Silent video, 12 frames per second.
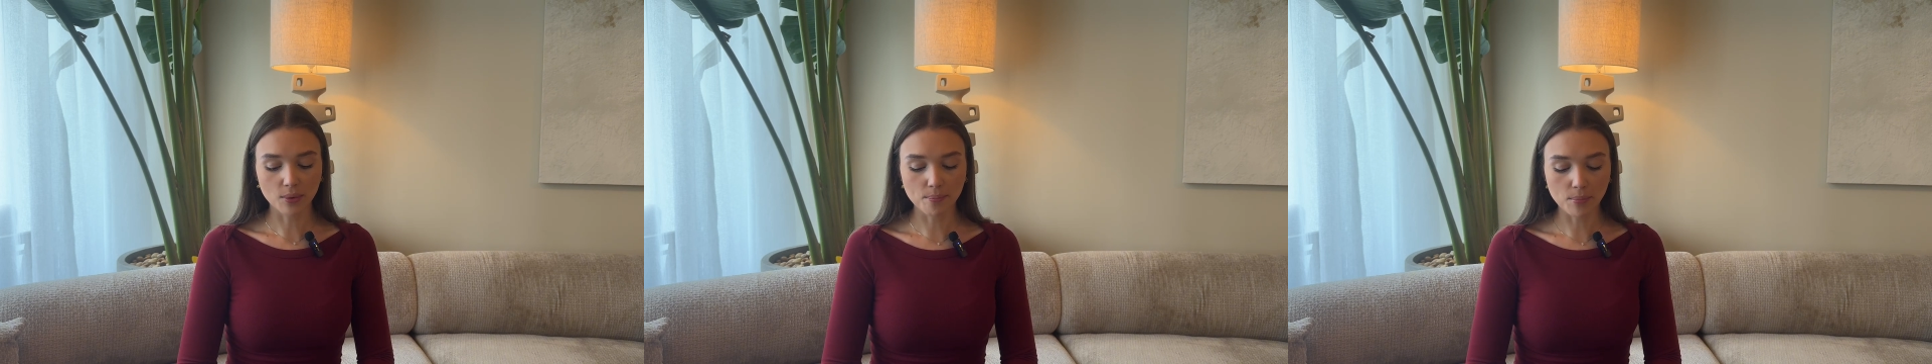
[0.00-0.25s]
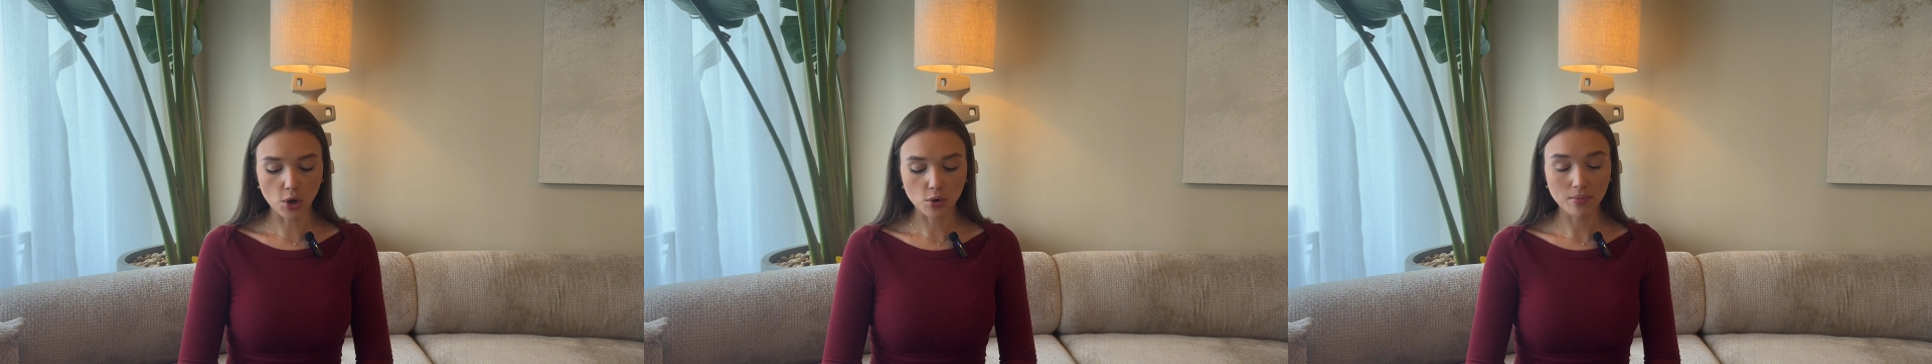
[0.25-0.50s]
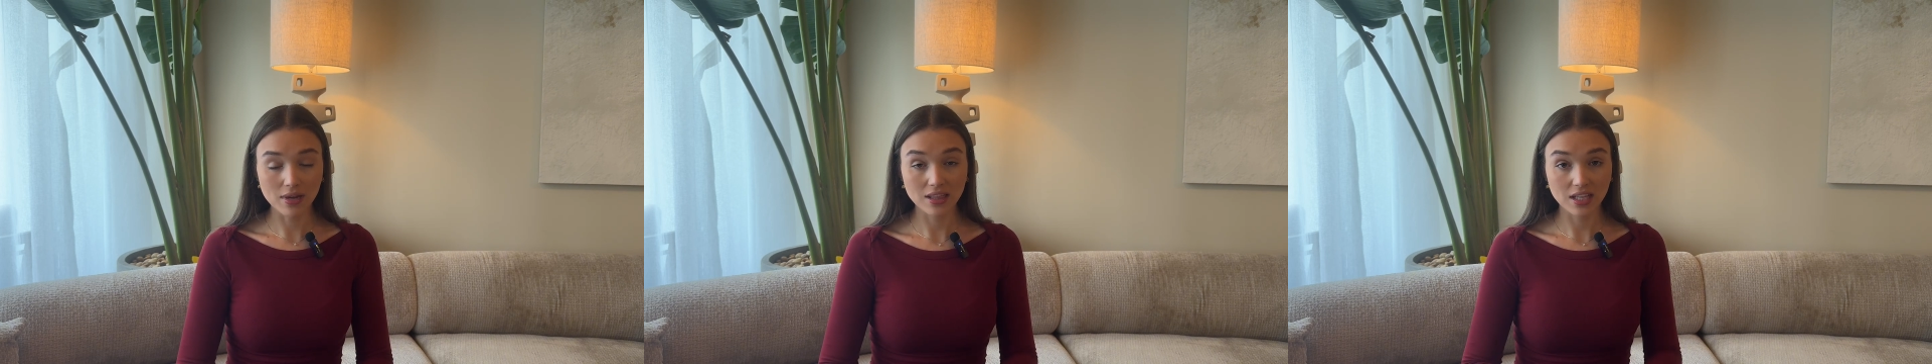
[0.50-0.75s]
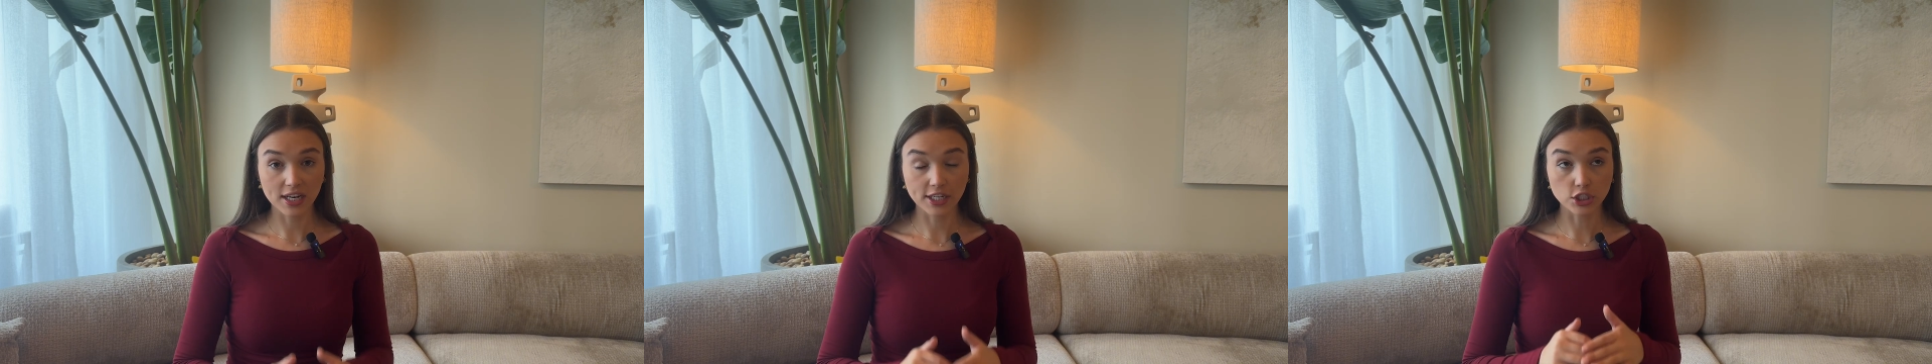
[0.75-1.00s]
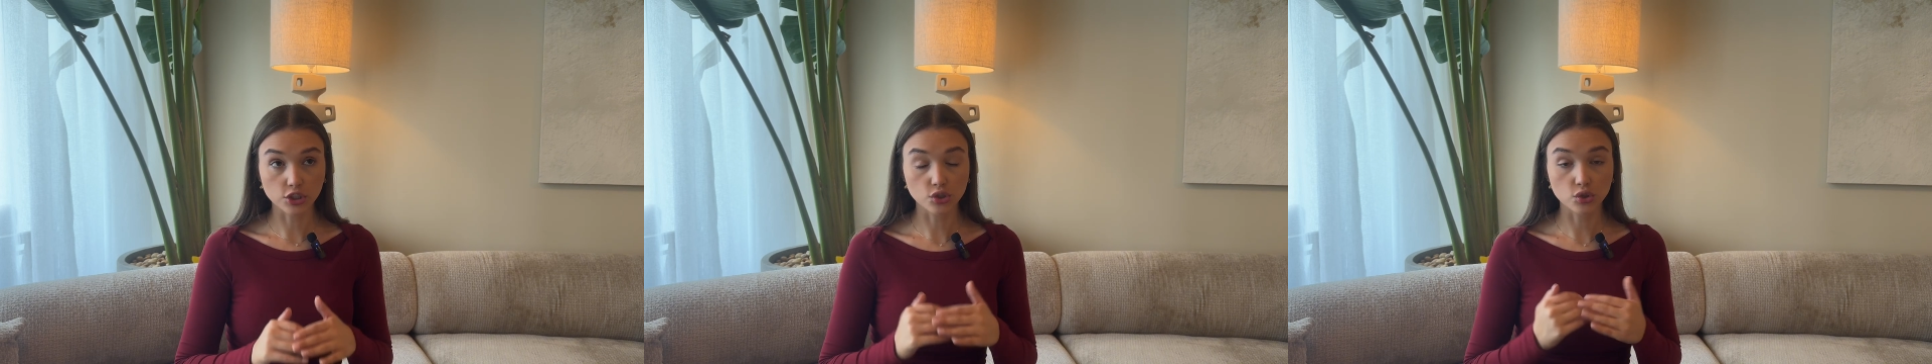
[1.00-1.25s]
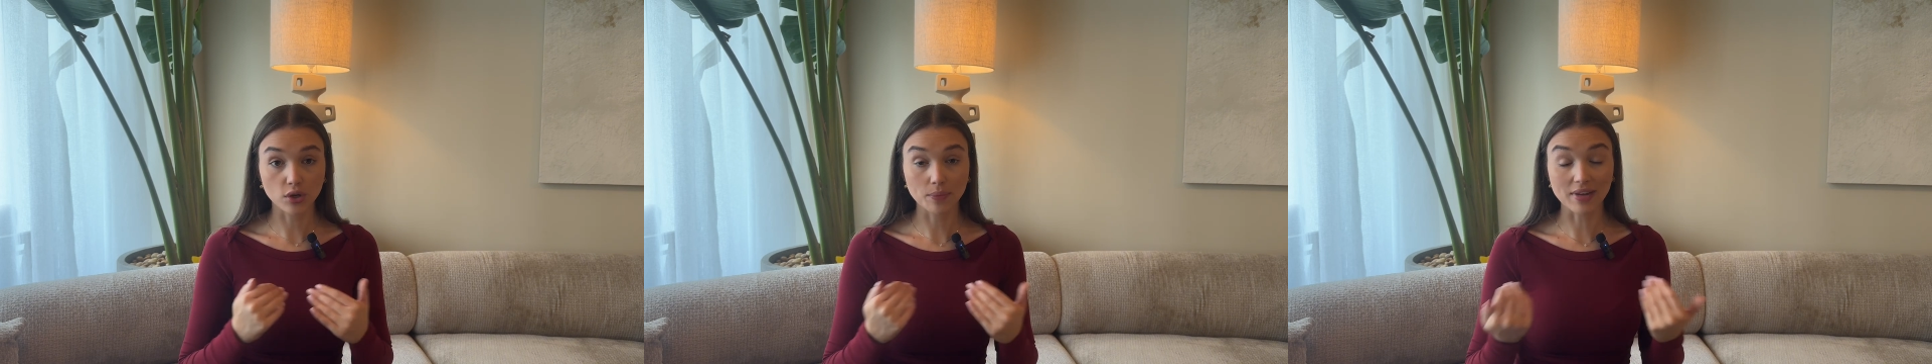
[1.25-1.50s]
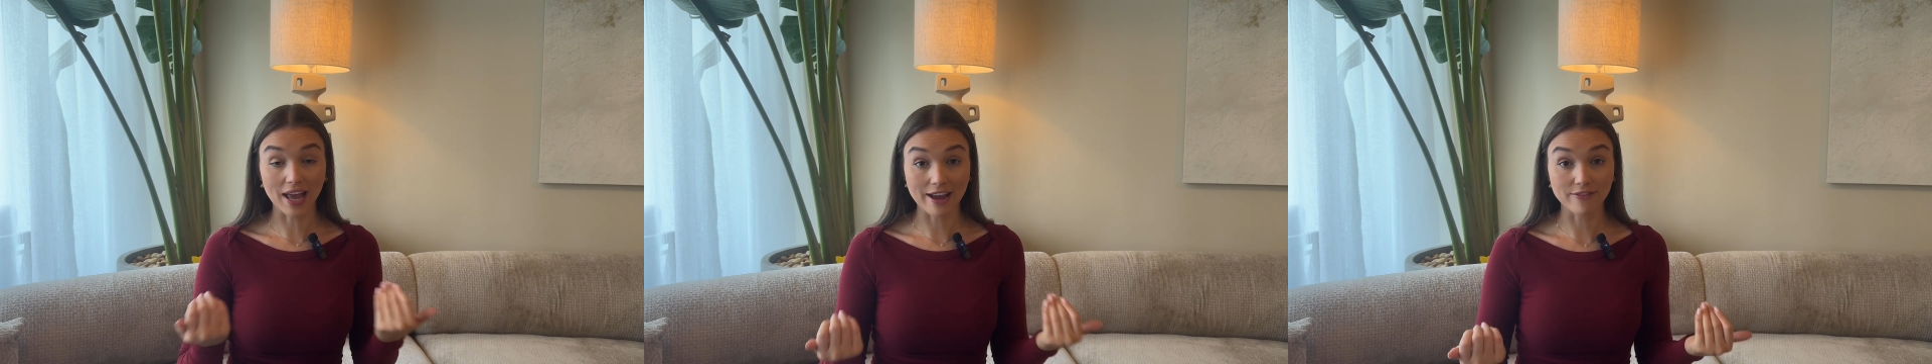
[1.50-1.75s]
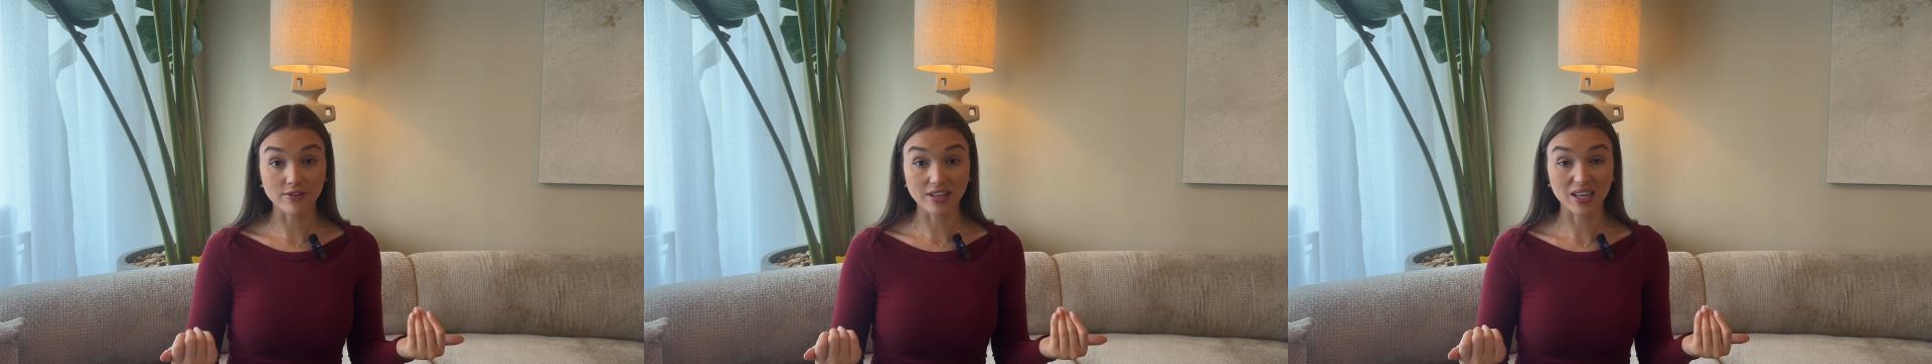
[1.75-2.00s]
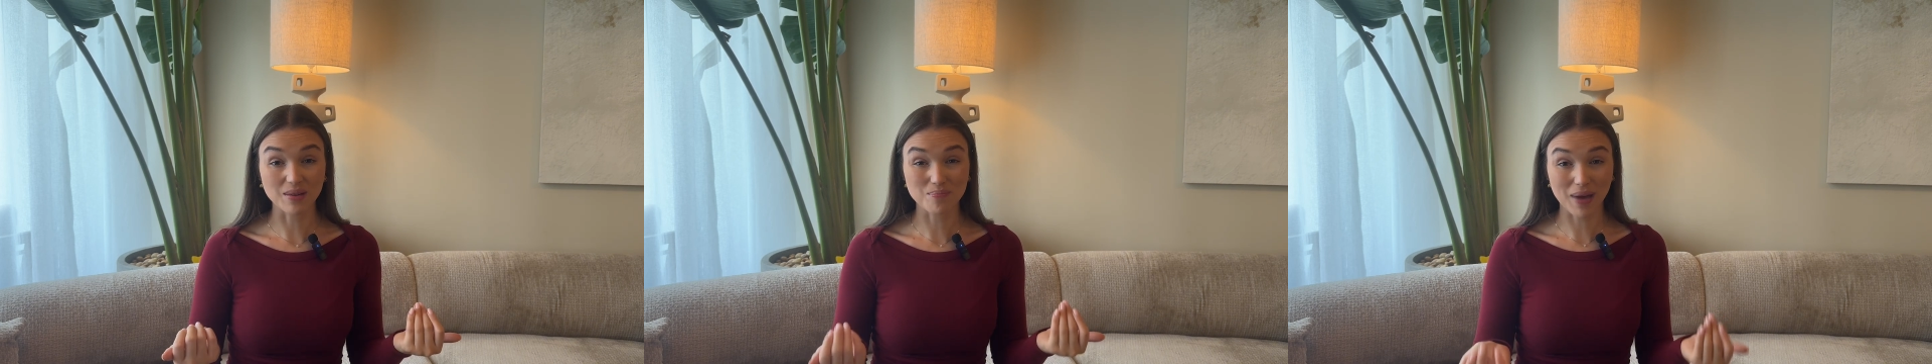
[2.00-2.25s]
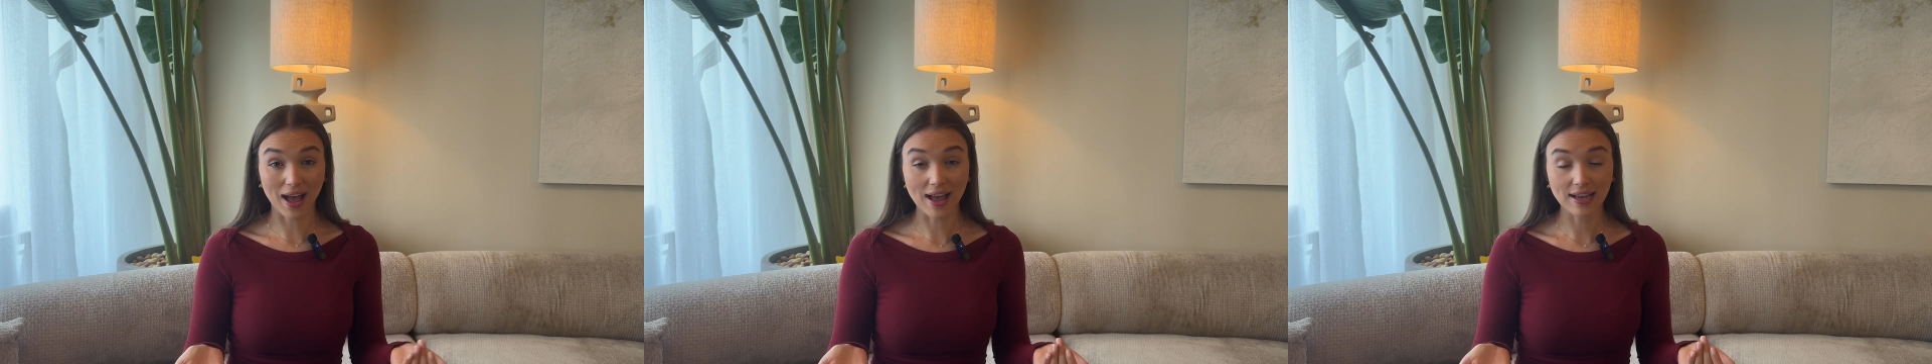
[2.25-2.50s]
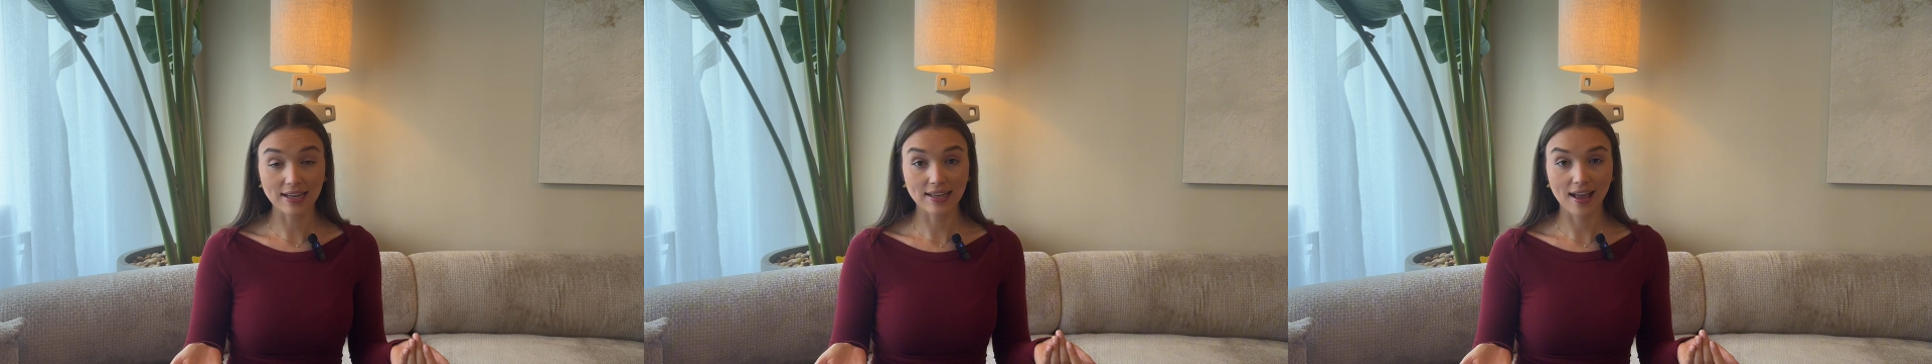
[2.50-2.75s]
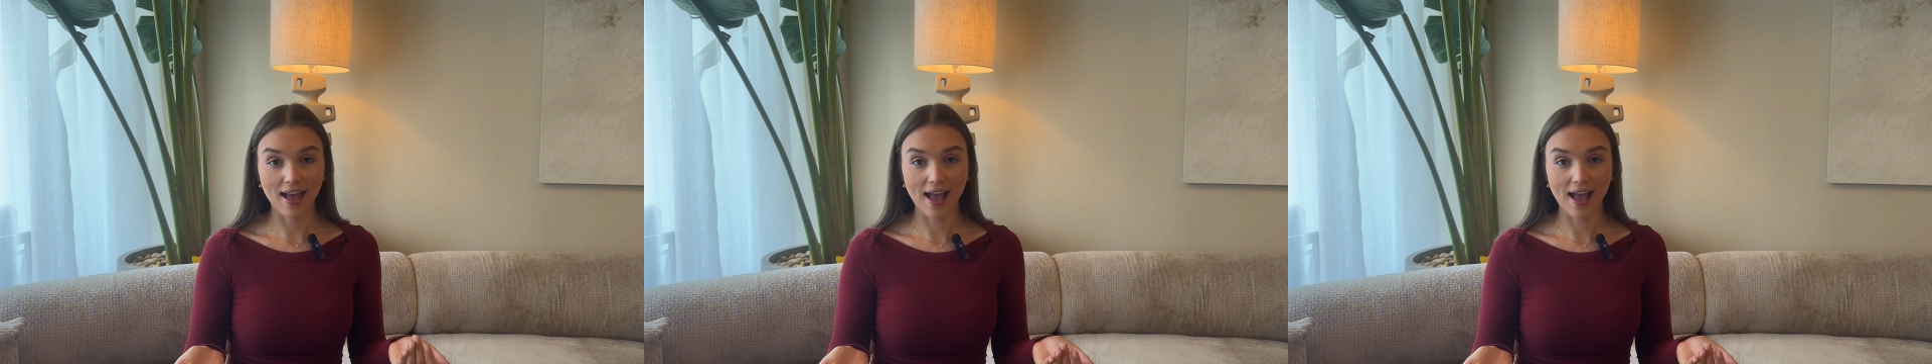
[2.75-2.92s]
moment that I just stripped everything back